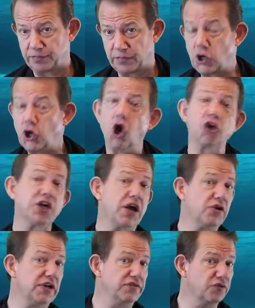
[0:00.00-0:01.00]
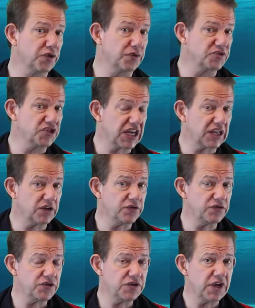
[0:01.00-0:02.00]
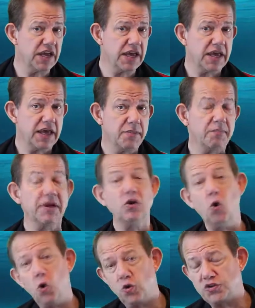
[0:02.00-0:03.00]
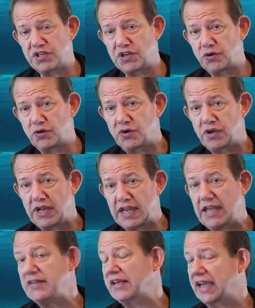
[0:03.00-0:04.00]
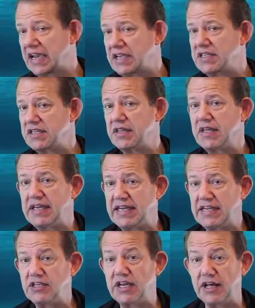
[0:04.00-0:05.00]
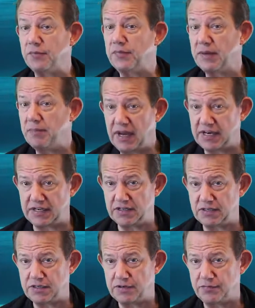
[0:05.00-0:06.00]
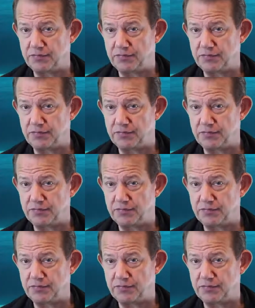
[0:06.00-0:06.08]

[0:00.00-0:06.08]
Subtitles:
not only for themselves, but also in the case that they need to help their buddies?